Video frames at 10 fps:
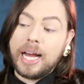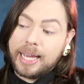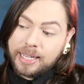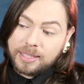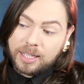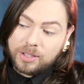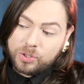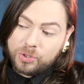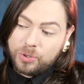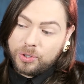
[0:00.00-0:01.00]
I guess that's
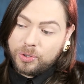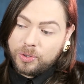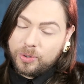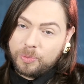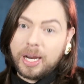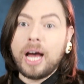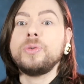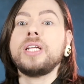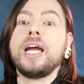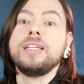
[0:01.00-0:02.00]
true. But how
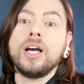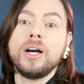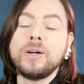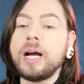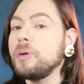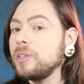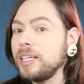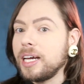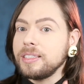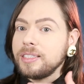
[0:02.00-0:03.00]
would I know? I'm only
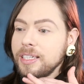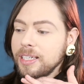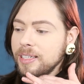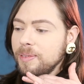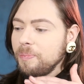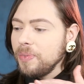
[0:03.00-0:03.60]
19.